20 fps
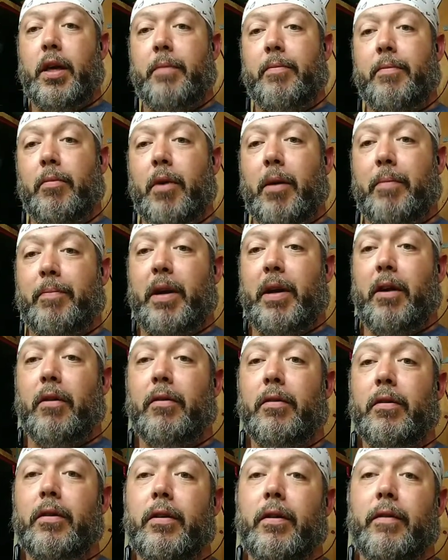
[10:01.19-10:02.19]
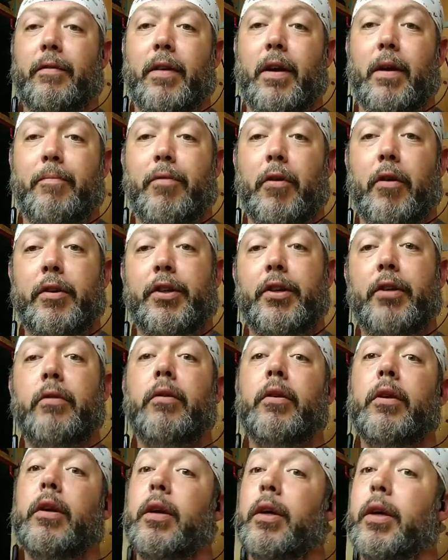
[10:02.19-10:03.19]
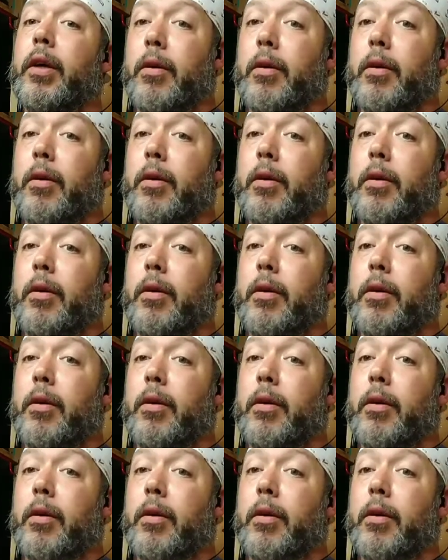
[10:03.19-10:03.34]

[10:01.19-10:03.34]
Keep them up here. If they approach you,